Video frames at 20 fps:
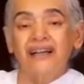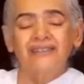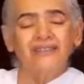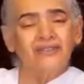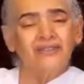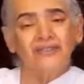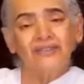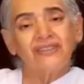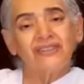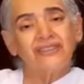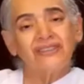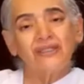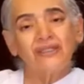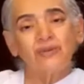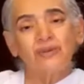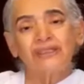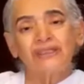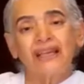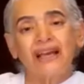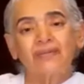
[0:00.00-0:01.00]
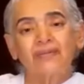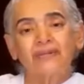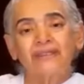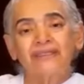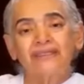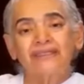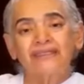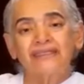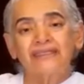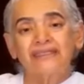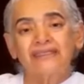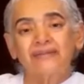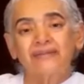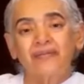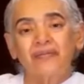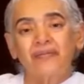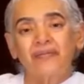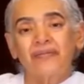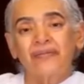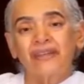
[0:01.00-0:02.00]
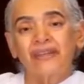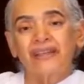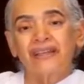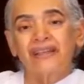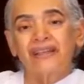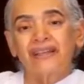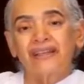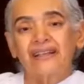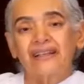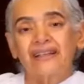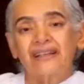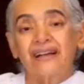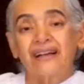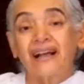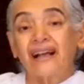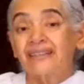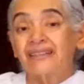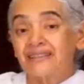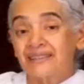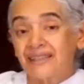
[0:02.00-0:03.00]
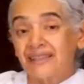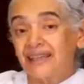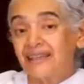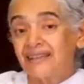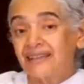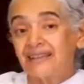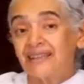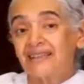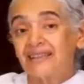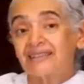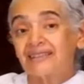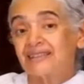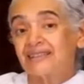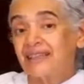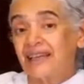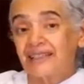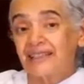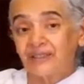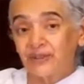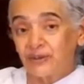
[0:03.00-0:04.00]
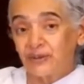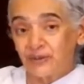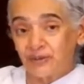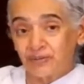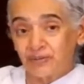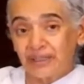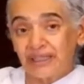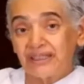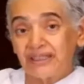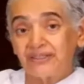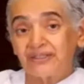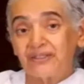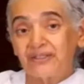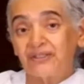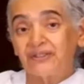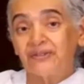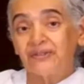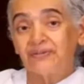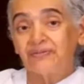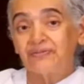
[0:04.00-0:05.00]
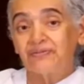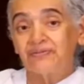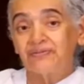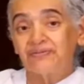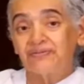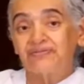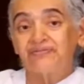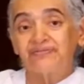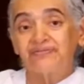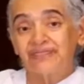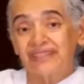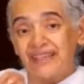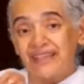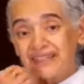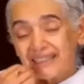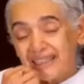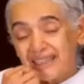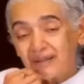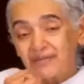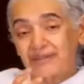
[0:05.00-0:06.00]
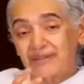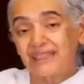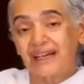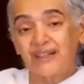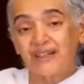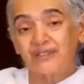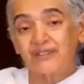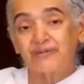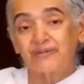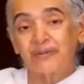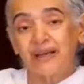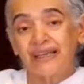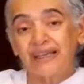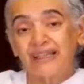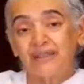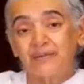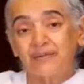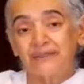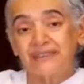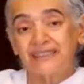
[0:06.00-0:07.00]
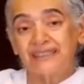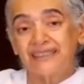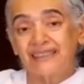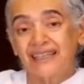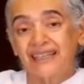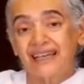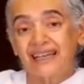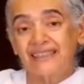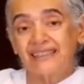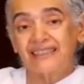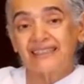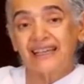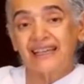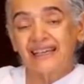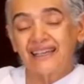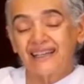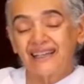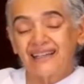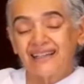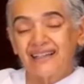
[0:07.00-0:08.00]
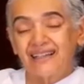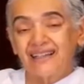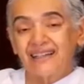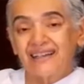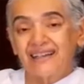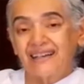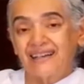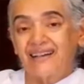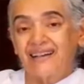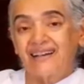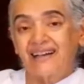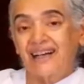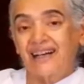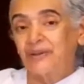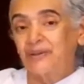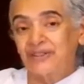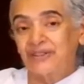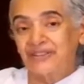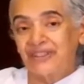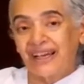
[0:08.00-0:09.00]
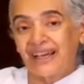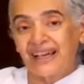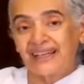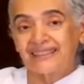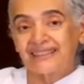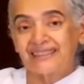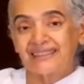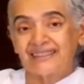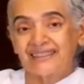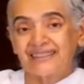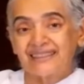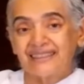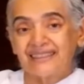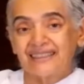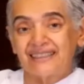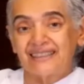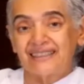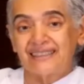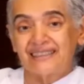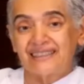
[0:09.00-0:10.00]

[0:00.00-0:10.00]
And so just see what happens. I say things that I don't mean to. It comes out of my lips and then I say, I wish I hadn't.